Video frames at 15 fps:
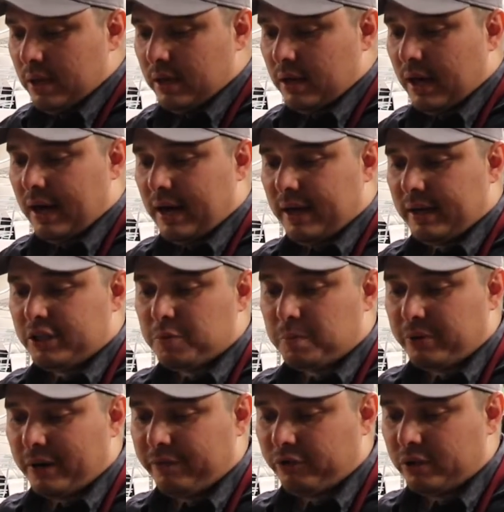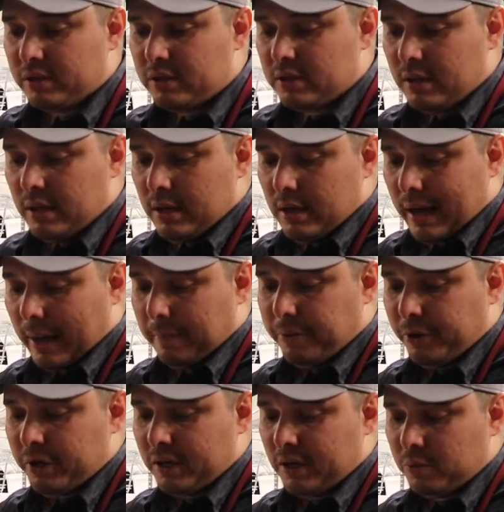It's preference. I
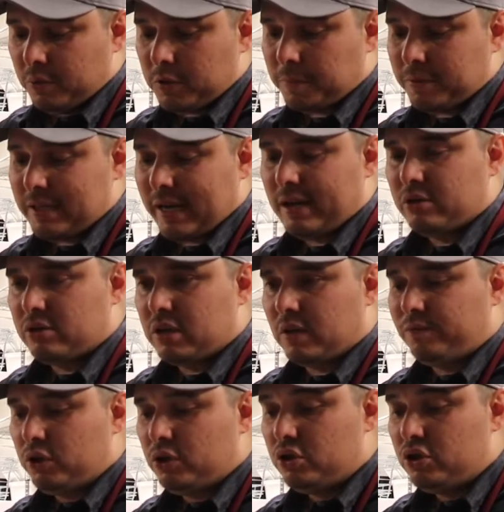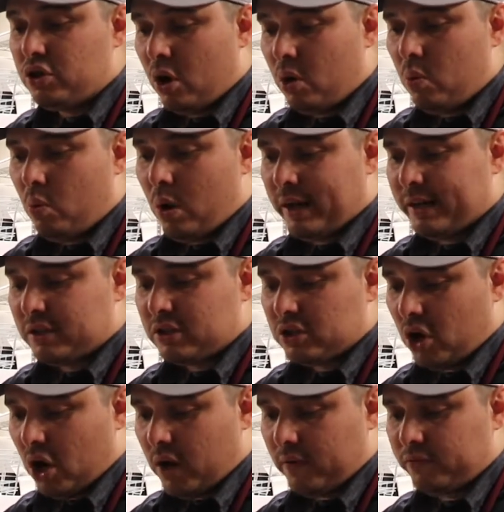put it in with the potatoes. If you don't want it
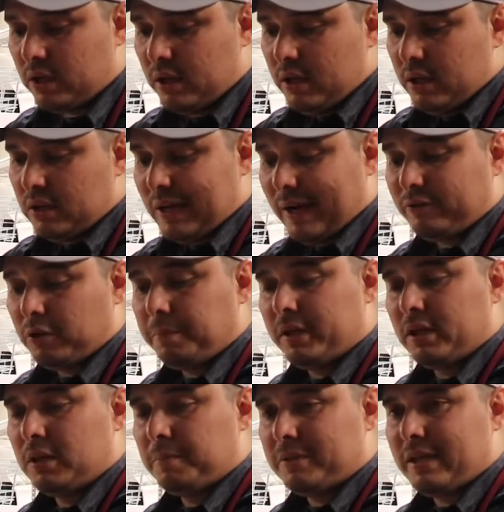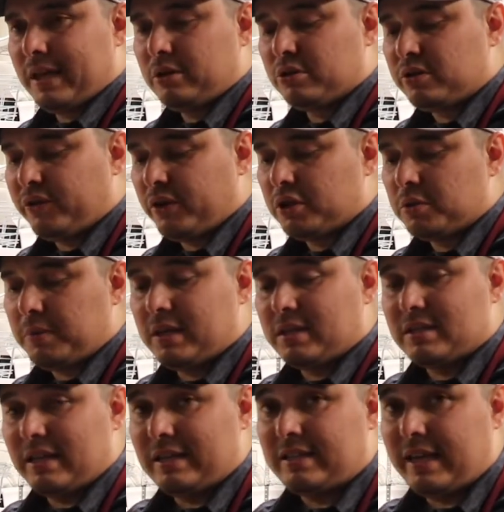soft, you have to put in the potatoes first
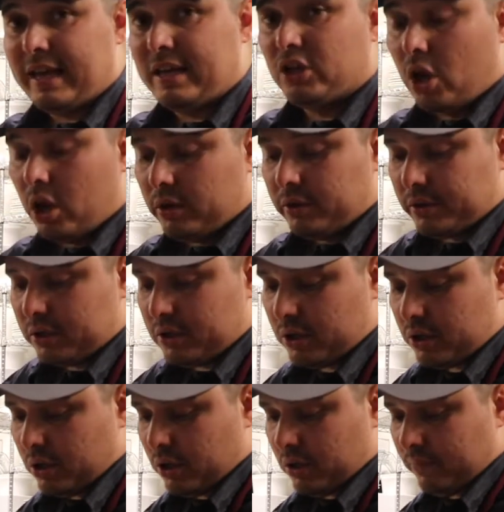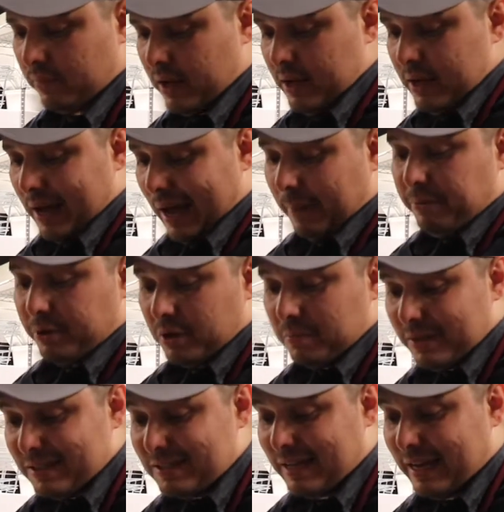because they take longer to cook. I put
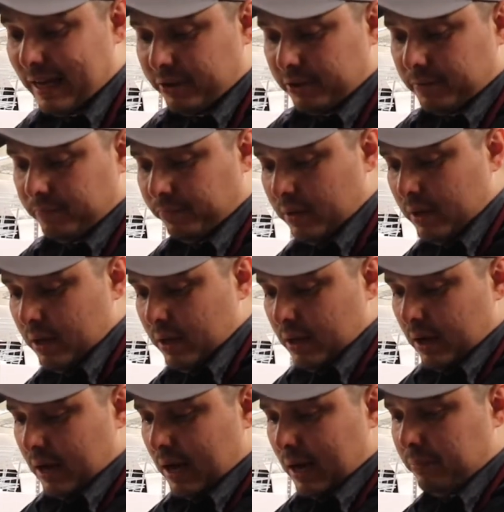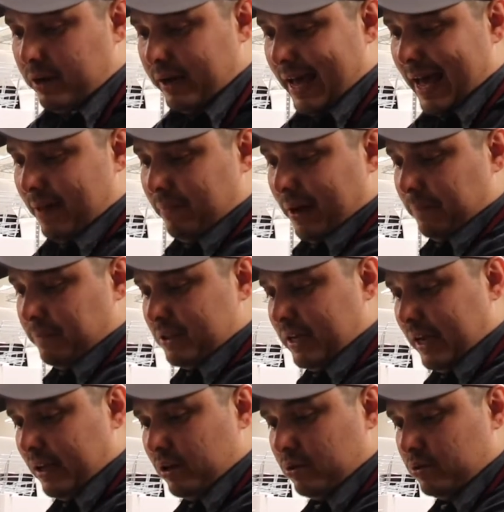them in together. I'm going to have my
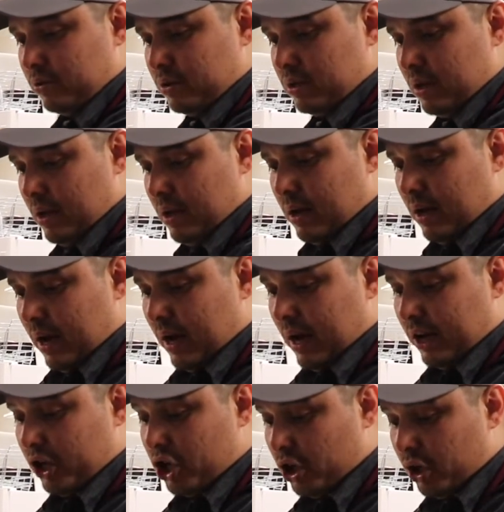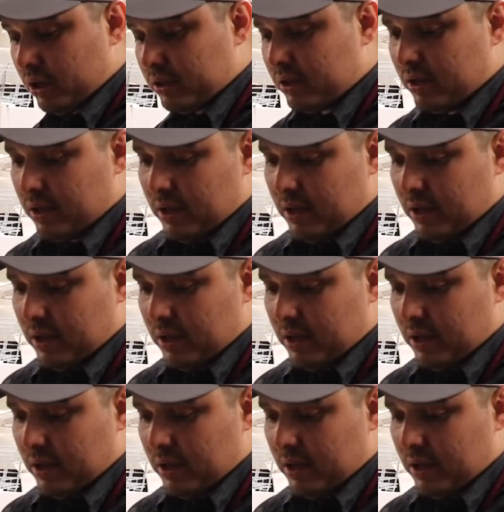potatoes cooked,